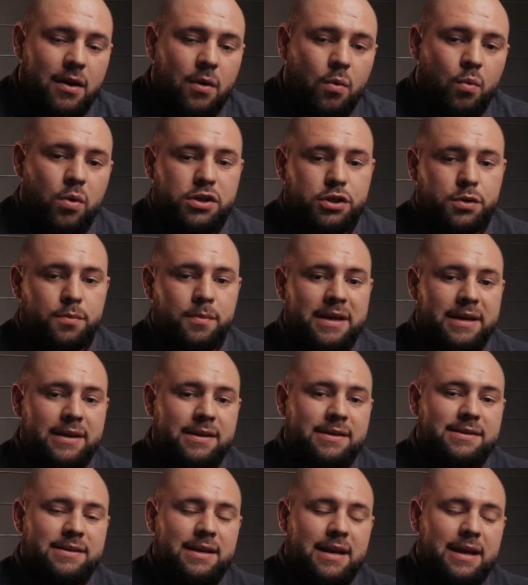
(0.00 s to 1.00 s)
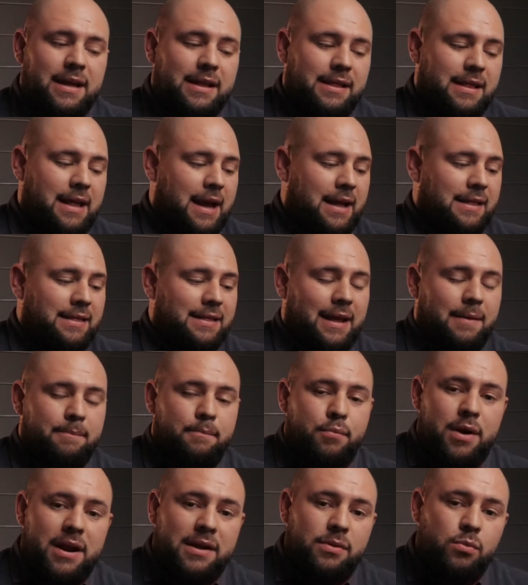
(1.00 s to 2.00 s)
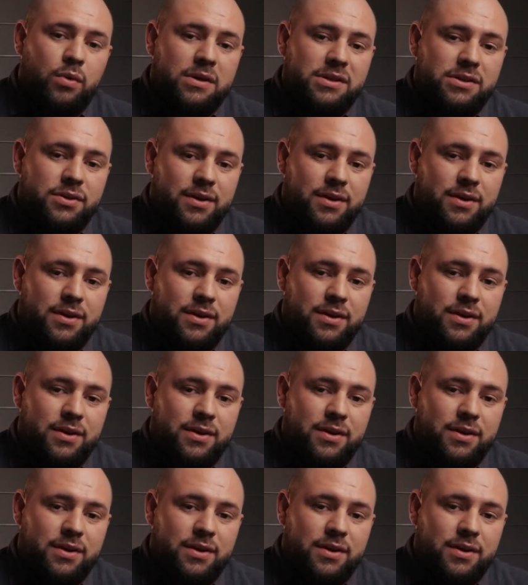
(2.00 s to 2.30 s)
which means that the brand was